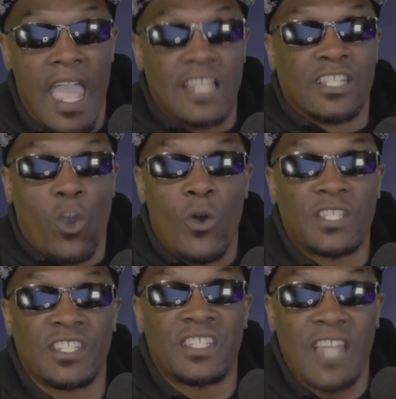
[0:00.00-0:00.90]
and is going
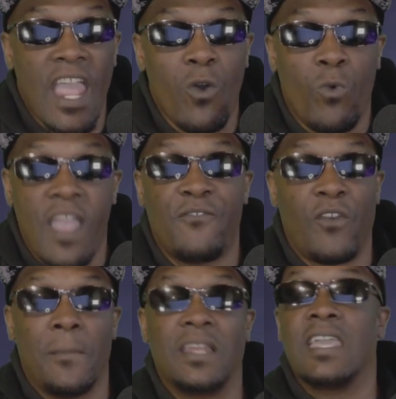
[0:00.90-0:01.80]
to stay away
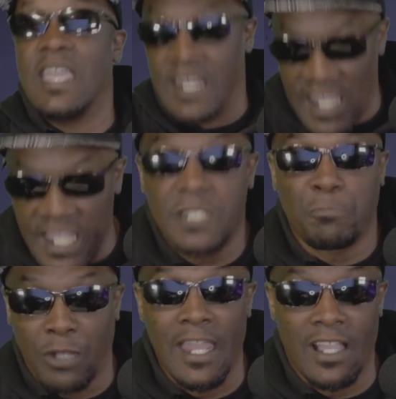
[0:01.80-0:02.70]
from it in his
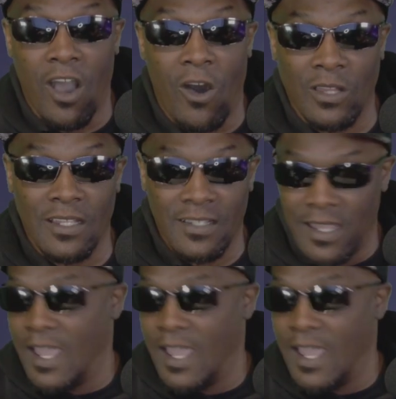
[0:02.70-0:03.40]
play calling.